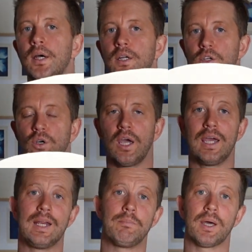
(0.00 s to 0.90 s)
Don't get
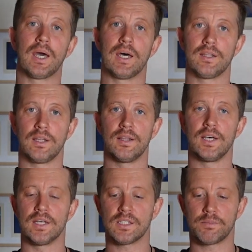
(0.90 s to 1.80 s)
any bigger than
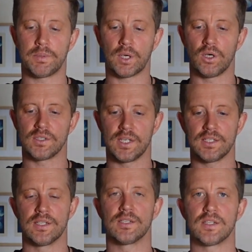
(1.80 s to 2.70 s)
this, because
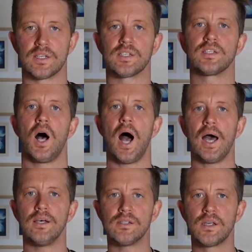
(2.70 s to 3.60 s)
this is the
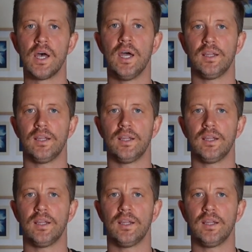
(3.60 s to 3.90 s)
size